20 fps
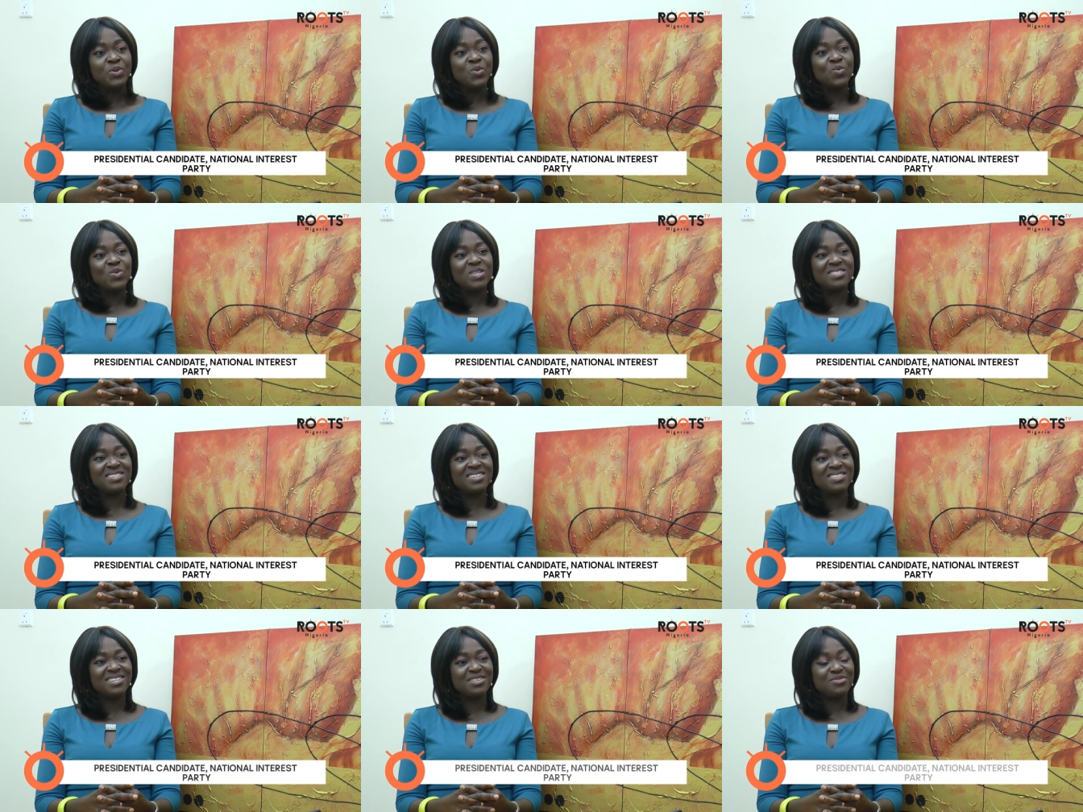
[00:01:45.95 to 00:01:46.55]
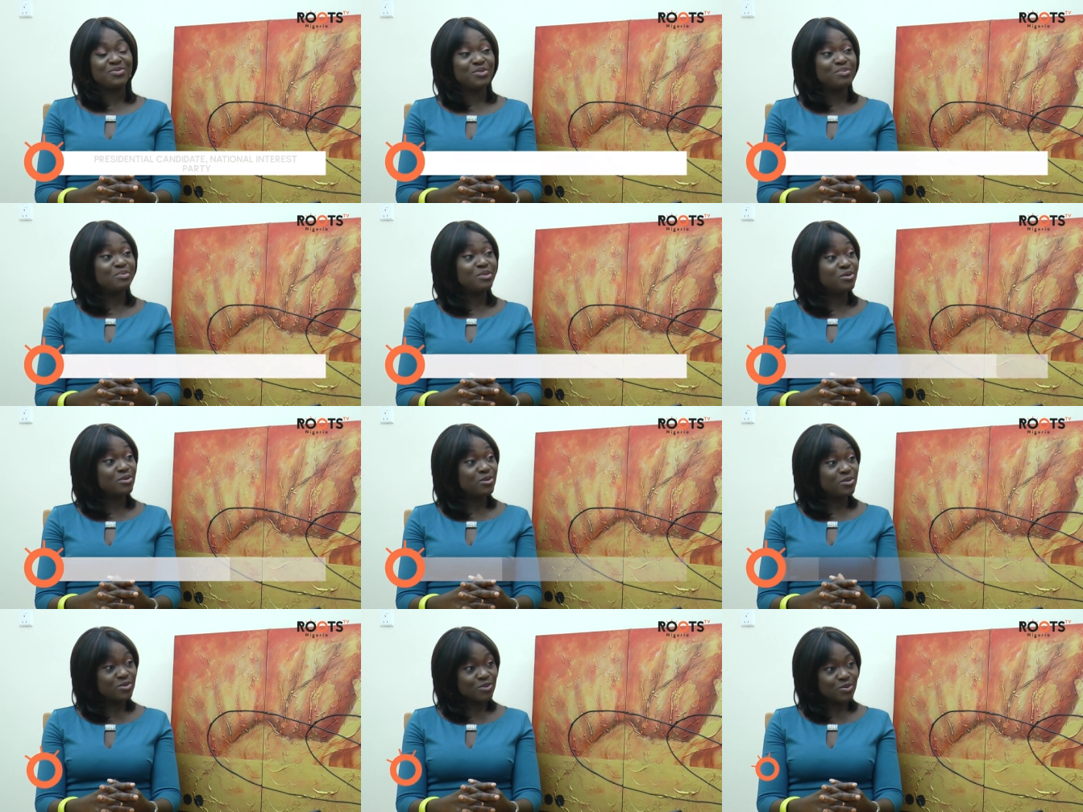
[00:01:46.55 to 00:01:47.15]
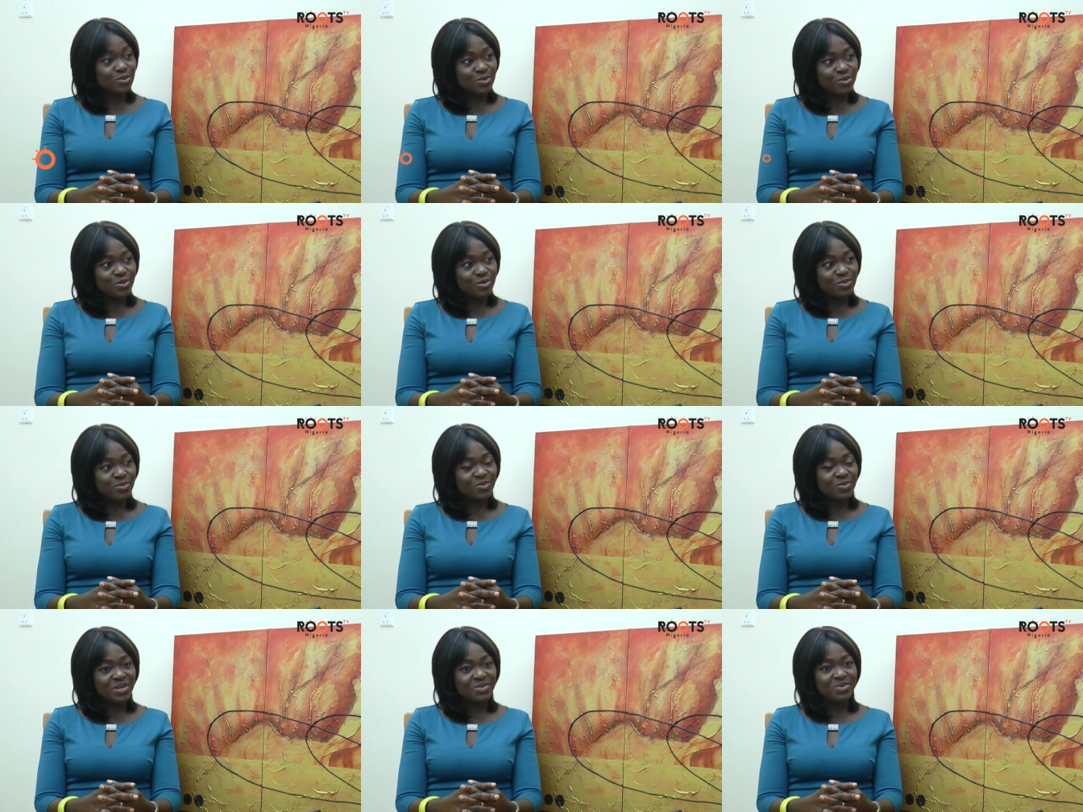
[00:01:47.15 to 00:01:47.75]
We started from law
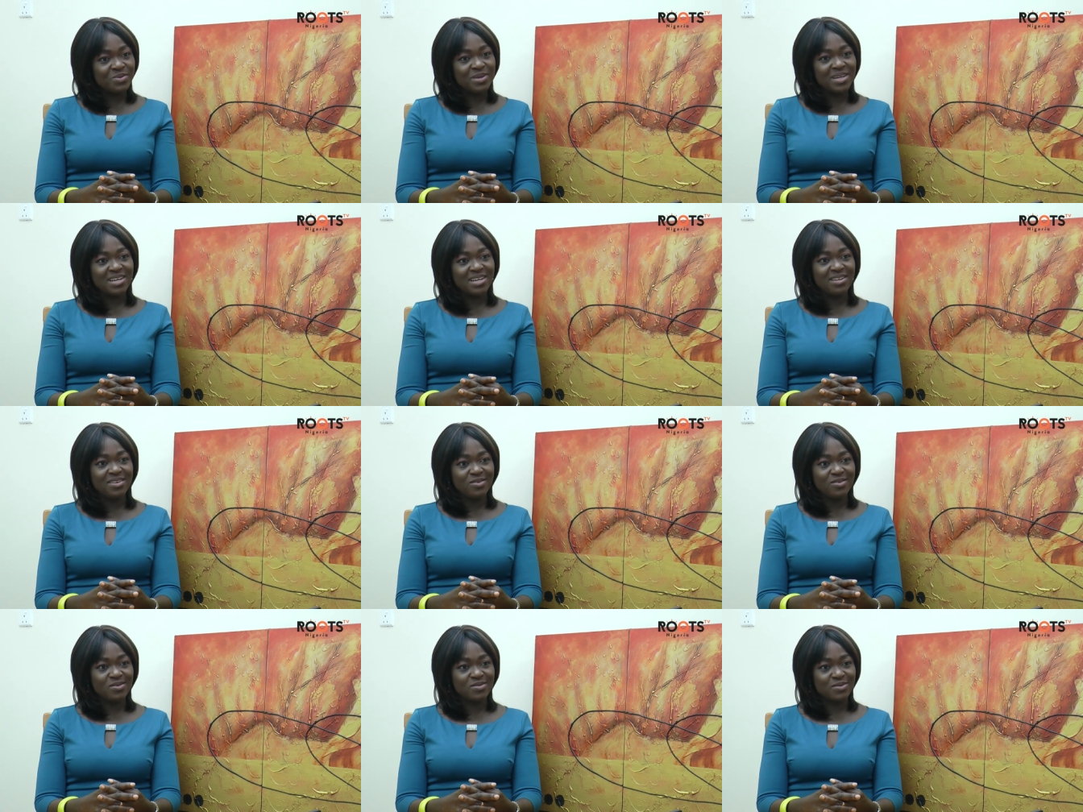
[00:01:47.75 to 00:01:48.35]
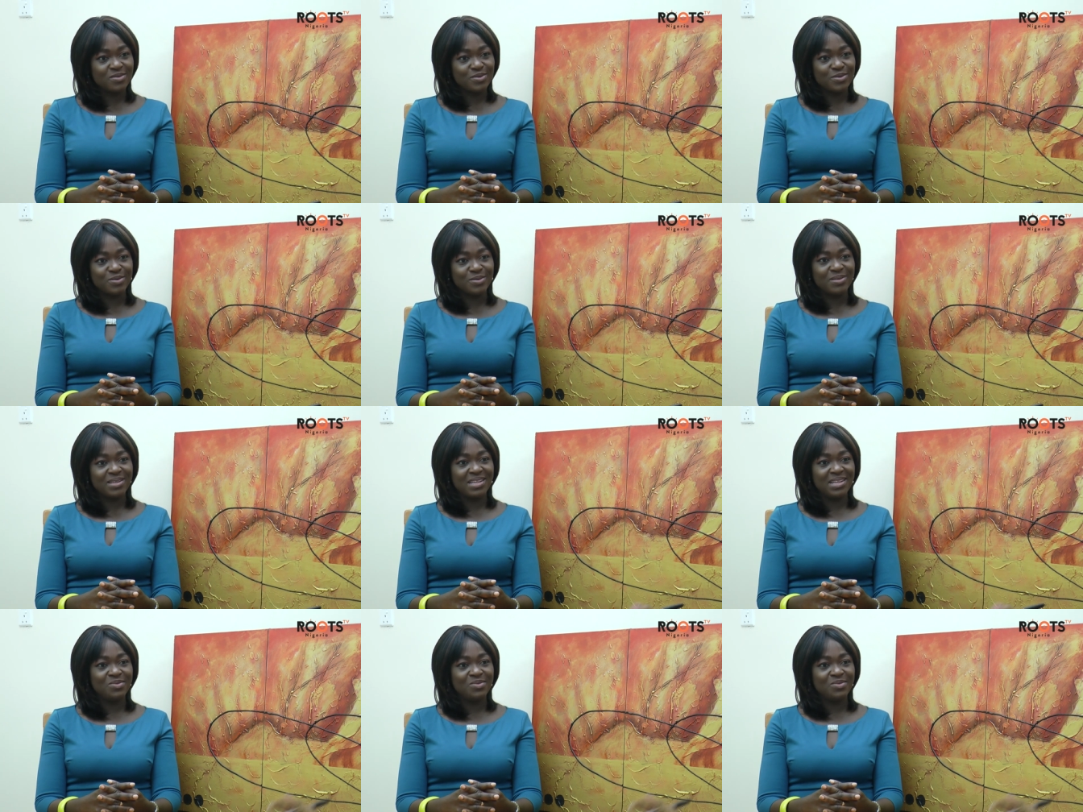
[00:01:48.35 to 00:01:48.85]
school when we were at law school,